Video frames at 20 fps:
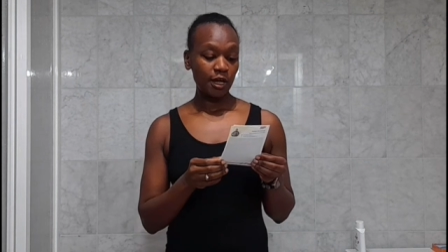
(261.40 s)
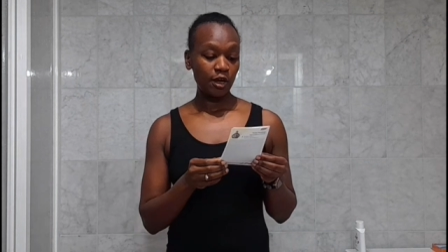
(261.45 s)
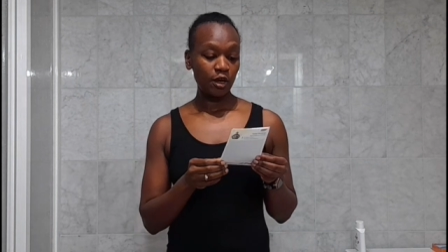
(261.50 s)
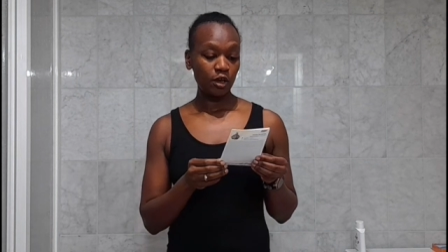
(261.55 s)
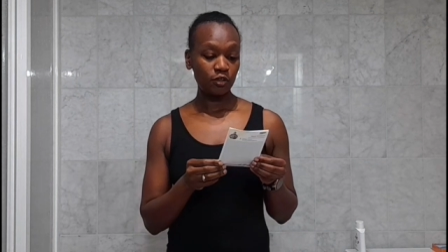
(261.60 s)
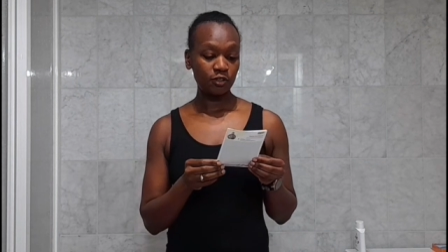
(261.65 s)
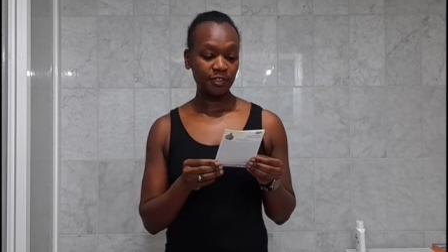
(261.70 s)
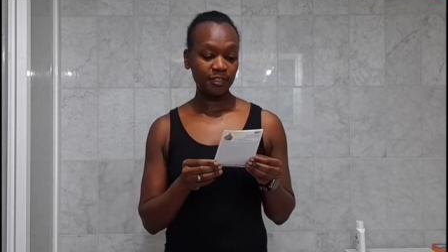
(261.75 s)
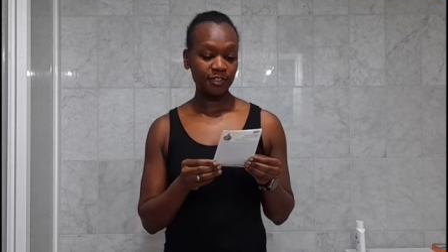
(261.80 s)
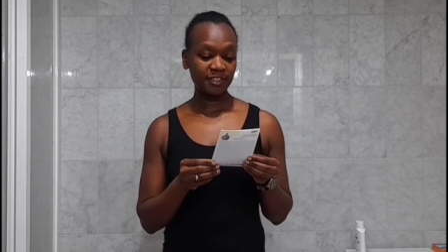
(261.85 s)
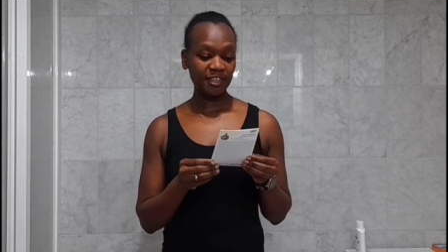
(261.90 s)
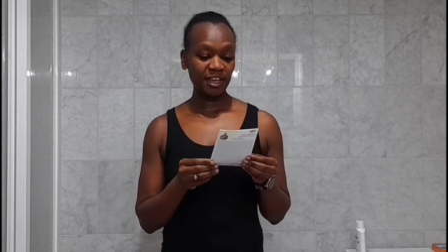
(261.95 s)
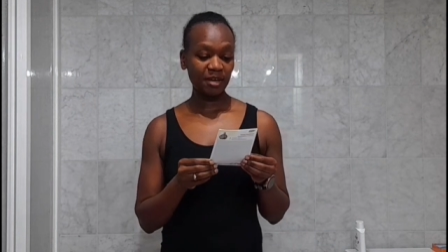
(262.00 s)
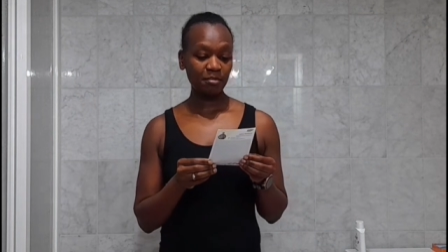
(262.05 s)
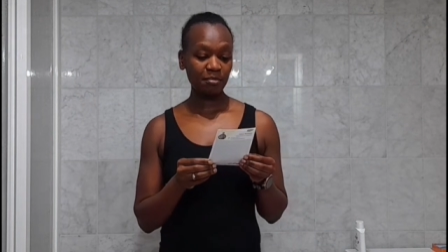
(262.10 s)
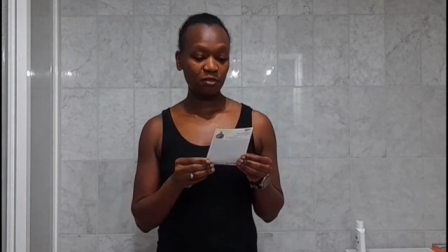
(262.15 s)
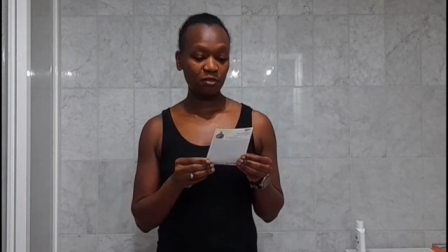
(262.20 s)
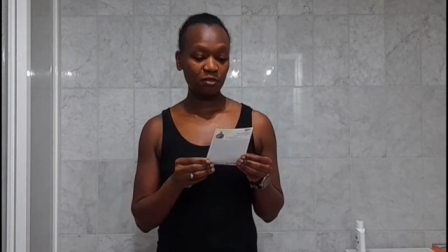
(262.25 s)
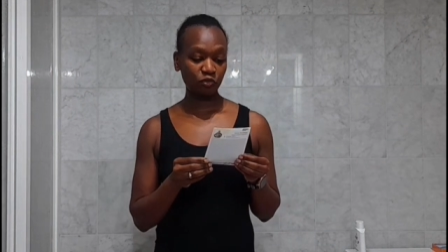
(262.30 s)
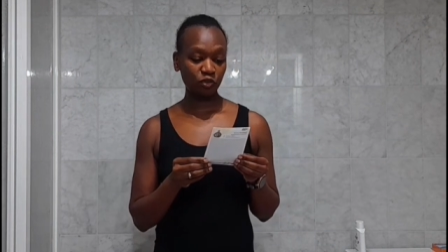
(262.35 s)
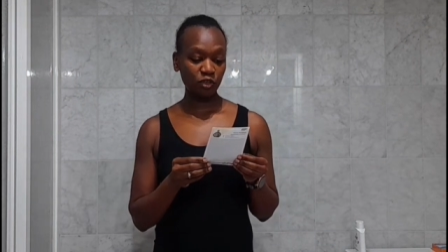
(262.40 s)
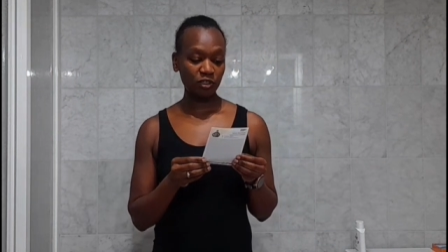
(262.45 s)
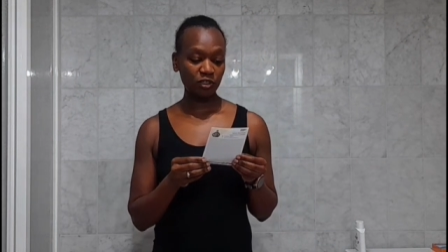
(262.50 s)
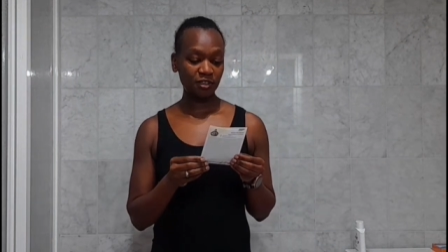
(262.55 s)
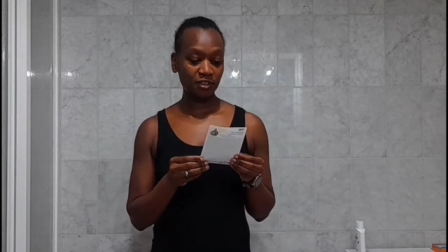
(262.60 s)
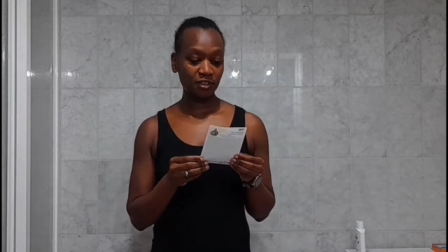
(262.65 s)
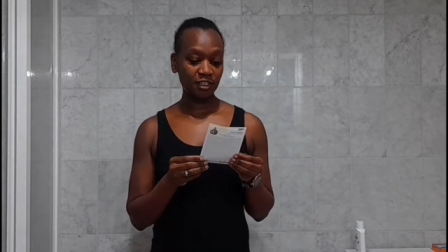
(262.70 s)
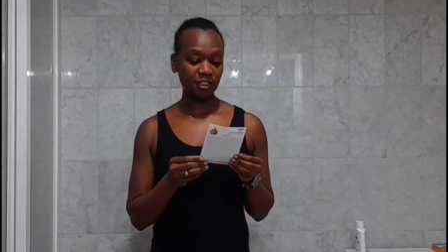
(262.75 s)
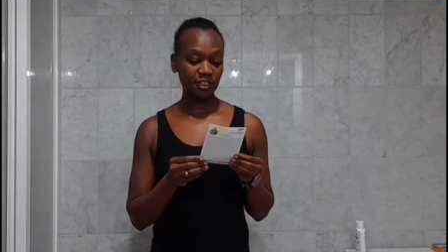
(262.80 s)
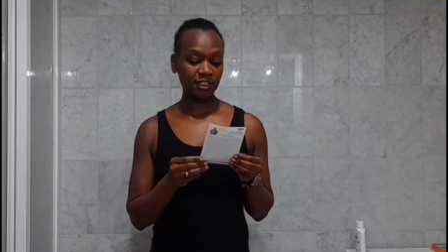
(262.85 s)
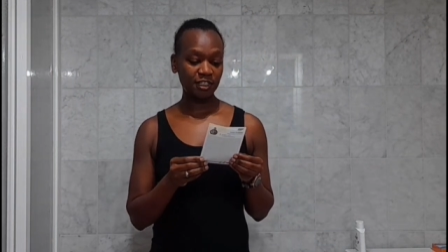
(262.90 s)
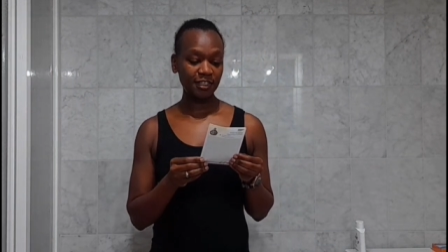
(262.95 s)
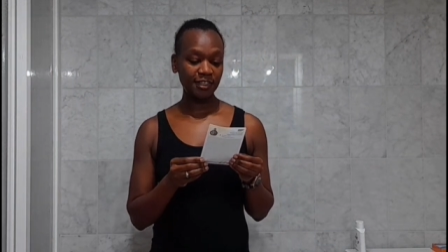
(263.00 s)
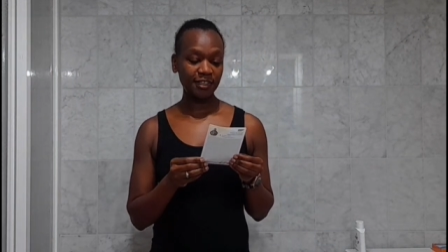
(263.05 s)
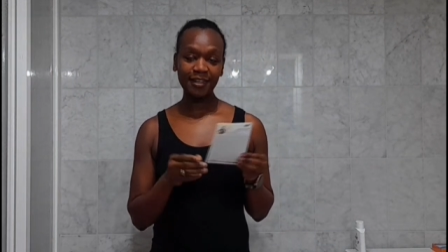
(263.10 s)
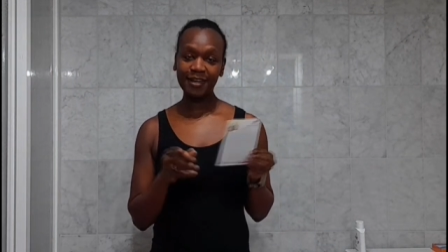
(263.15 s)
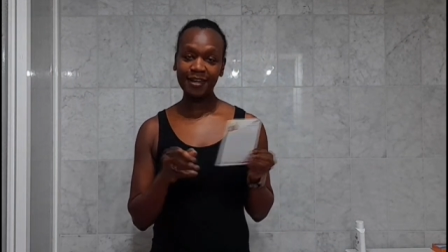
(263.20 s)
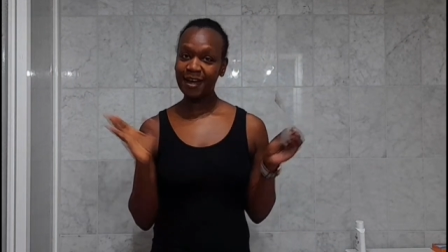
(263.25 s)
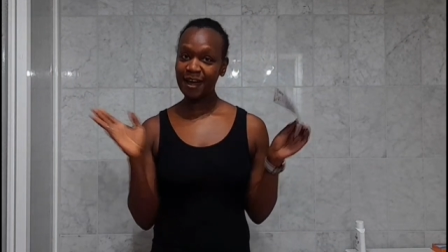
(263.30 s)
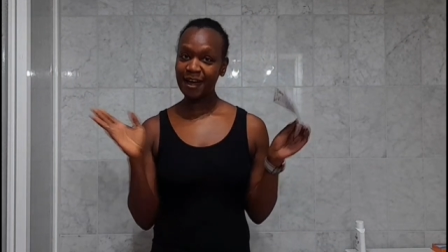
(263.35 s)
on December of
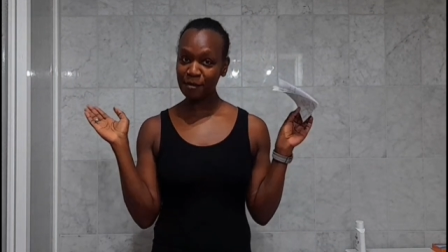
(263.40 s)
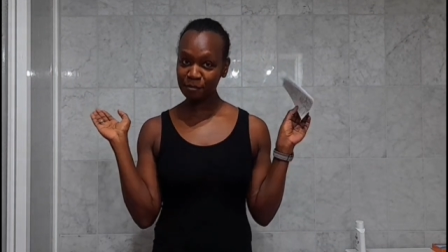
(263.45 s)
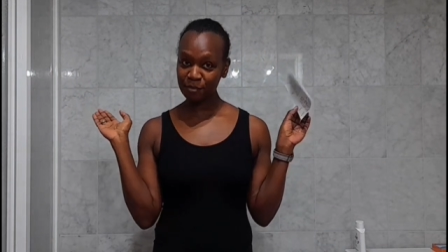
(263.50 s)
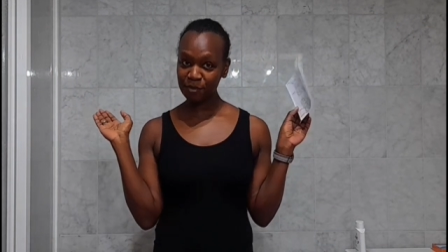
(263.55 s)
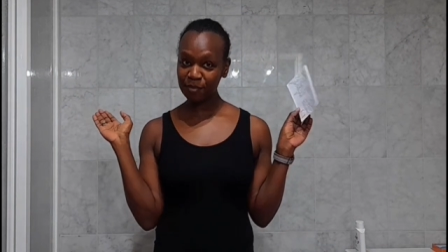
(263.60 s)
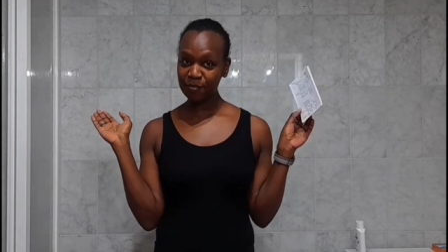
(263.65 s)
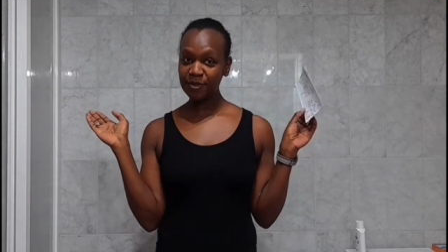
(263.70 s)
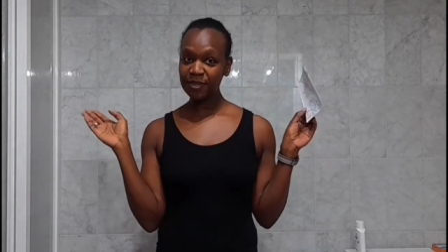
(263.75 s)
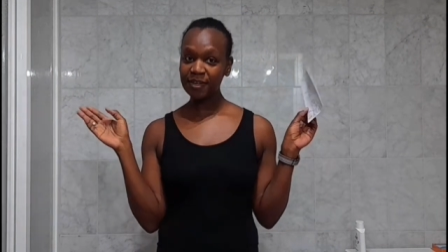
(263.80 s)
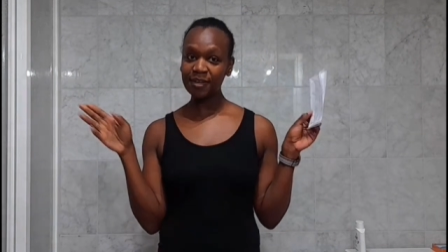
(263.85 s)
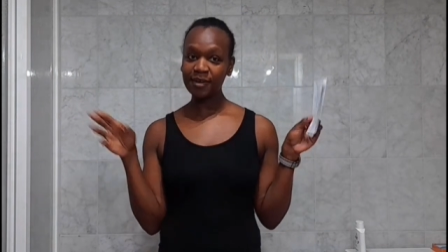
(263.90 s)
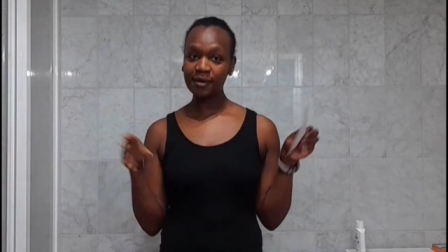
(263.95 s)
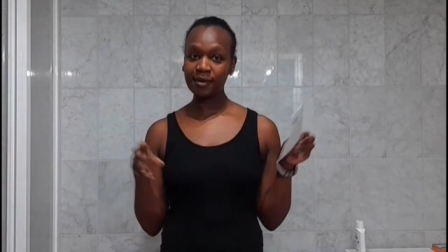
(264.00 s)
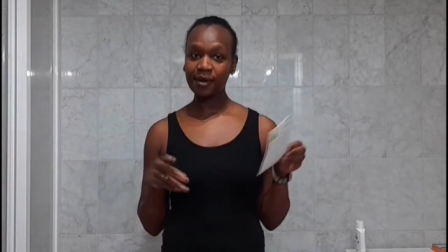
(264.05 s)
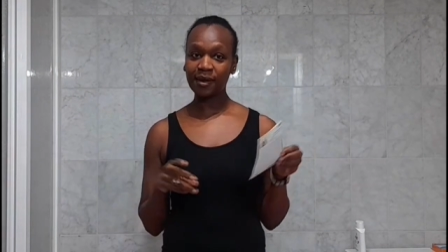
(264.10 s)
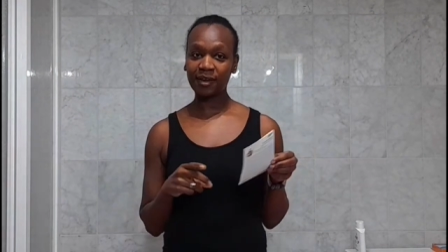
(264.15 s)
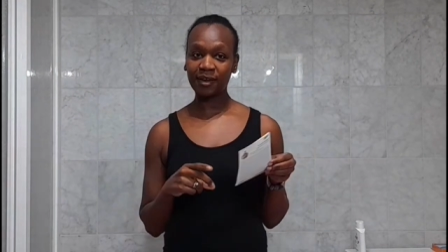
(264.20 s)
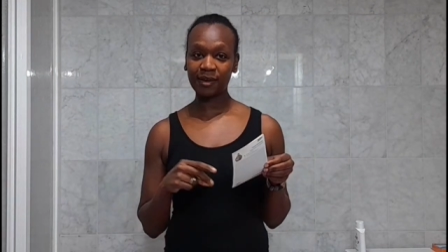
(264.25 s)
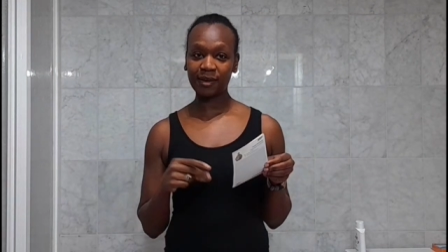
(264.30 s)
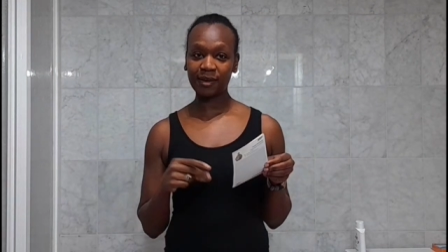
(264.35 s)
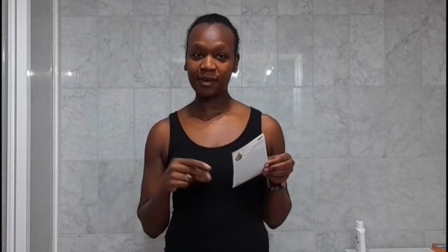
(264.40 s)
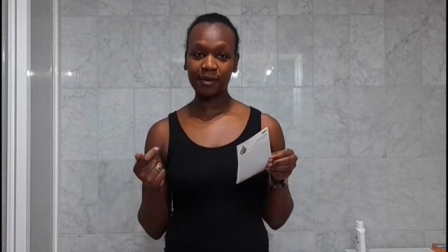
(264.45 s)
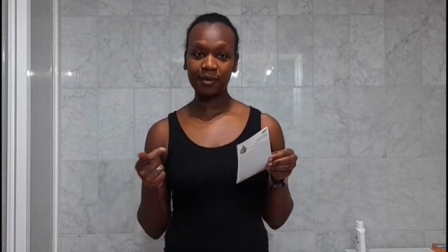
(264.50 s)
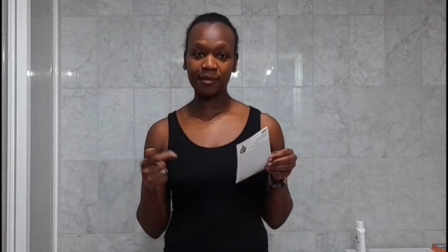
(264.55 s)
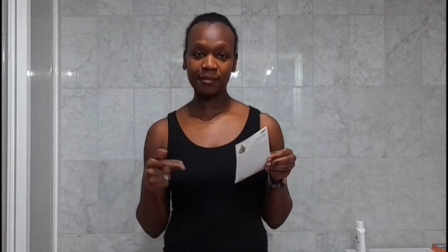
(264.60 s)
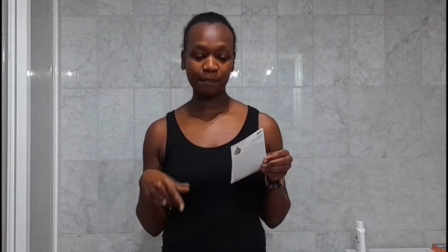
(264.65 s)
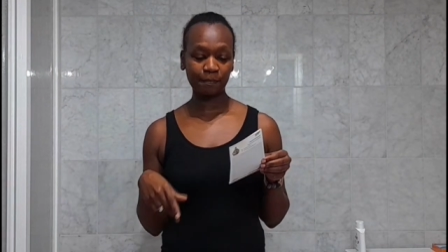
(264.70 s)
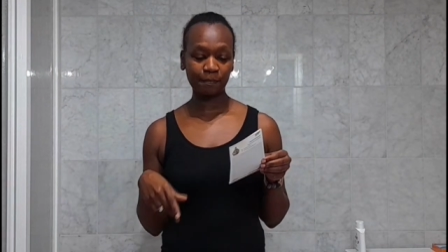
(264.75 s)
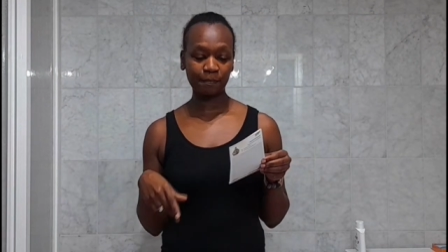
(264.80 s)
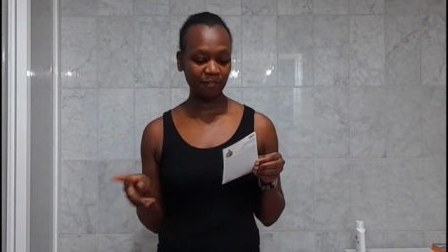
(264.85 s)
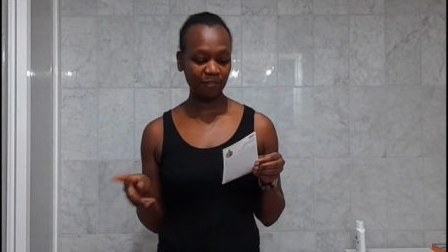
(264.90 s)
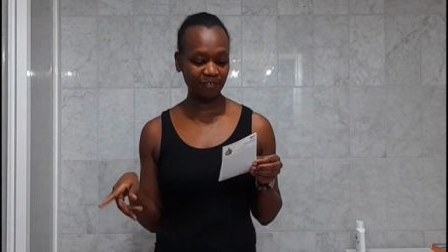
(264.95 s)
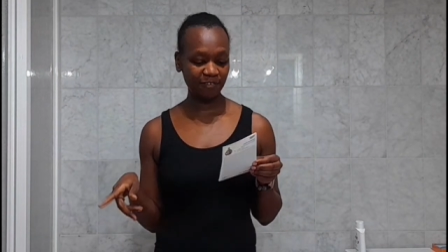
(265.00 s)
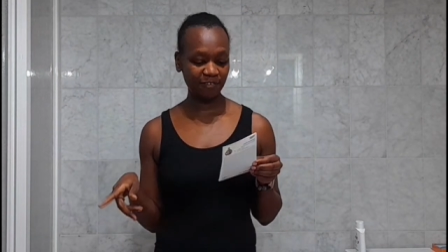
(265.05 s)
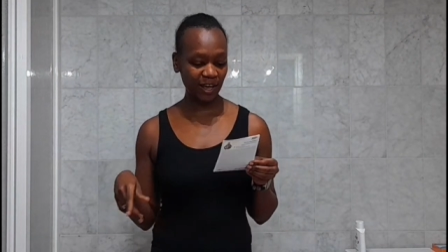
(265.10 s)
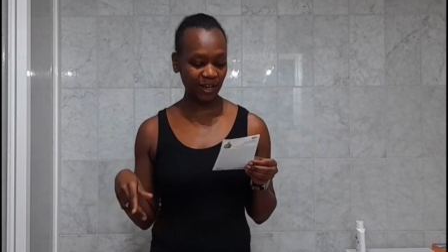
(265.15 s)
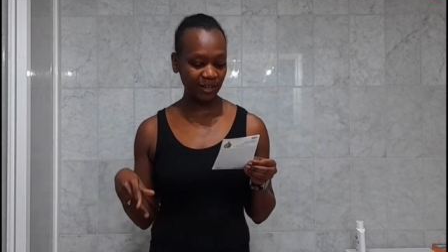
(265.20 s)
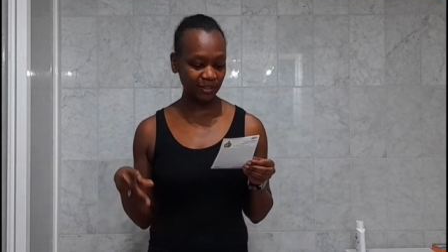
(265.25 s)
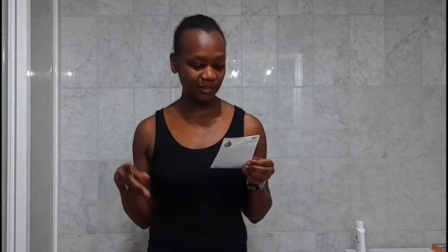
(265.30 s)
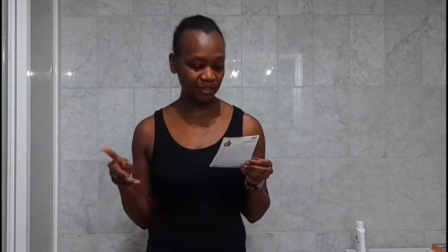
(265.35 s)
2013, Happy Me again,
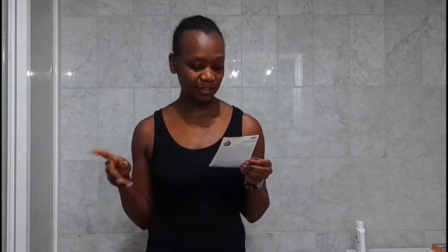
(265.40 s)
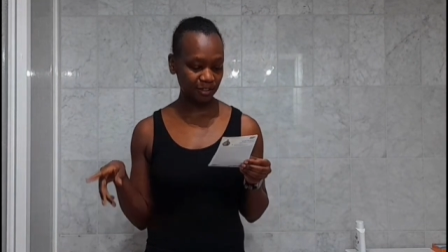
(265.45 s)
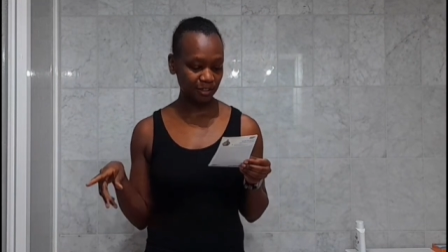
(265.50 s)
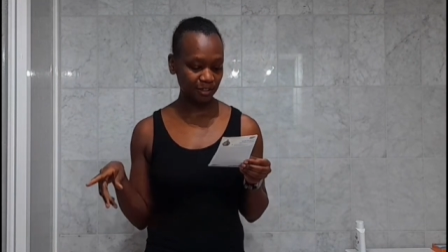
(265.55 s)
flight